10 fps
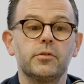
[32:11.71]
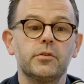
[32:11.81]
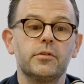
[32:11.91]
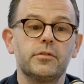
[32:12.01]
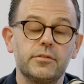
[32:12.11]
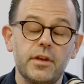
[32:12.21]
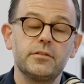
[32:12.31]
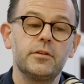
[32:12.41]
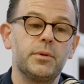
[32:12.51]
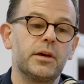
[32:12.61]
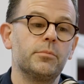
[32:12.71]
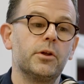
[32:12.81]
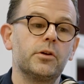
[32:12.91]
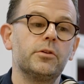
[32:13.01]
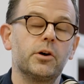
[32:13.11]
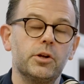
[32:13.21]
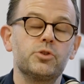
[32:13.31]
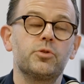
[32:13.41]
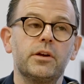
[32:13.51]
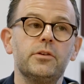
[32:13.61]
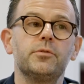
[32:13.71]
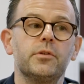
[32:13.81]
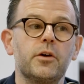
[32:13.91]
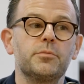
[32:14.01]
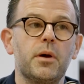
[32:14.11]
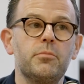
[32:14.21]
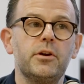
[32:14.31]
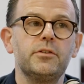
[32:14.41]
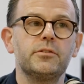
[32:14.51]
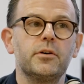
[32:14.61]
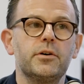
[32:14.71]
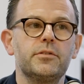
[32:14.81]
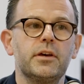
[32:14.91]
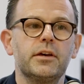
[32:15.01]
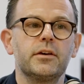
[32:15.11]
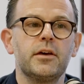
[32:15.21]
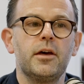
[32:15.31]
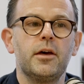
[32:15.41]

The senses become the kind of triggers for those memories. So I think